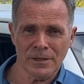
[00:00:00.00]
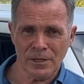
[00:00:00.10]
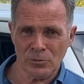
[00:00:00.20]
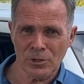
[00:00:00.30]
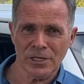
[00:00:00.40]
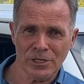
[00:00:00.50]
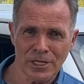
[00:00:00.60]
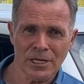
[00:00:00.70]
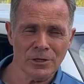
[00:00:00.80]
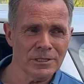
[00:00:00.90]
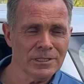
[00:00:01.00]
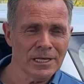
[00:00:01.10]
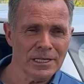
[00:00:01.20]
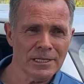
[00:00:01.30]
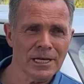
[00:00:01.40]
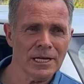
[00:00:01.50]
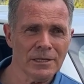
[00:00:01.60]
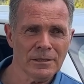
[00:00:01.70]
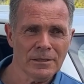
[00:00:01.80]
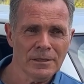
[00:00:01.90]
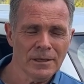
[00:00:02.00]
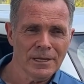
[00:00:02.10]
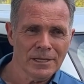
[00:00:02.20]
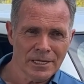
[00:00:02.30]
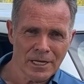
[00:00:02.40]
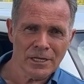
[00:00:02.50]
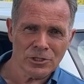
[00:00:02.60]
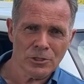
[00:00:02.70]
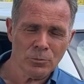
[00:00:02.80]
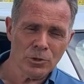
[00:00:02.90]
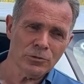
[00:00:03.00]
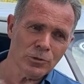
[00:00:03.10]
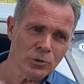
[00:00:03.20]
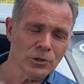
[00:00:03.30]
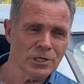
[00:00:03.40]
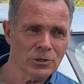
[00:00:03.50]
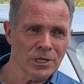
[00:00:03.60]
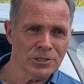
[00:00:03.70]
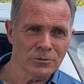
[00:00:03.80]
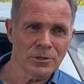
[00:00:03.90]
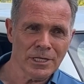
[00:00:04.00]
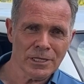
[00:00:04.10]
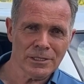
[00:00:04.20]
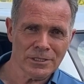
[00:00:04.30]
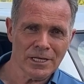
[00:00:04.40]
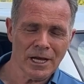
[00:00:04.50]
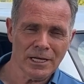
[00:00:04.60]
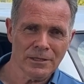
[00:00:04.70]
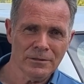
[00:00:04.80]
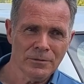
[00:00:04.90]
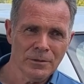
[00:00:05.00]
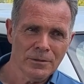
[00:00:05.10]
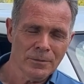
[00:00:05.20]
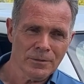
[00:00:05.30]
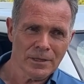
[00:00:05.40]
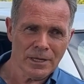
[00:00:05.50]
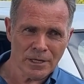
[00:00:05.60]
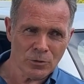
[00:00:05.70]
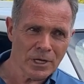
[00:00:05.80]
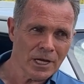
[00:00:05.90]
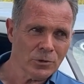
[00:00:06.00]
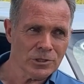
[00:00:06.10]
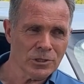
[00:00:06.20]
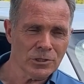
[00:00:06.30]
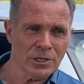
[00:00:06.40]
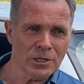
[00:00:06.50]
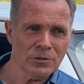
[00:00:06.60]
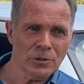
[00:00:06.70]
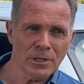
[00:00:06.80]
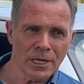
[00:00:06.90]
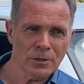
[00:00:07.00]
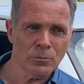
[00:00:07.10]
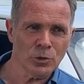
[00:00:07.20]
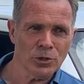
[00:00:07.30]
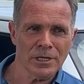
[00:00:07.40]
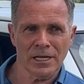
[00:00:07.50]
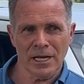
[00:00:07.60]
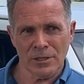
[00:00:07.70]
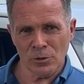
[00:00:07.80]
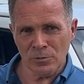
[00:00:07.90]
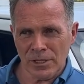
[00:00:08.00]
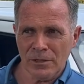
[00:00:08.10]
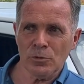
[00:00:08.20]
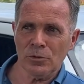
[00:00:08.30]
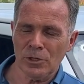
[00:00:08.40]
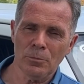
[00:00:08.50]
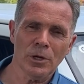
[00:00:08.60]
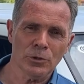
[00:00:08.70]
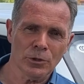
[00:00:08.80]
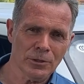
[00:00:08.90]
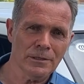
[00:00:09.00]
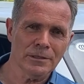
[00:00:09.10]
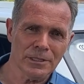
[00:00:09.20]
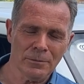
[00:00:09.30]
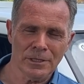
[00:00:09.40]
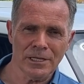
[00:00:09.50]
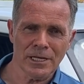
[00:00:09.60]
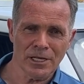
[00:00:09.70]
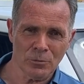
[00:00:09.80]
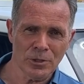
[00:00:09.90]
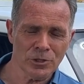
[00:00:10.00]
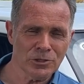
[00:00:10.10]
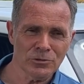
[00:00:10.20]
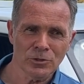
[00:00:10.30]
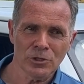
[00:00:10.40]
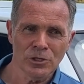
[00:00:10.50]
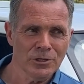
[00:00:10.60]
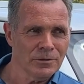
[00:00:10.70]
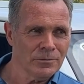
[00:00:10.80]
It was a clear and sunny day, and the airship was floating gracefully in the sky. And when I was returning from the airport, he had already moved about 70 kilometers further.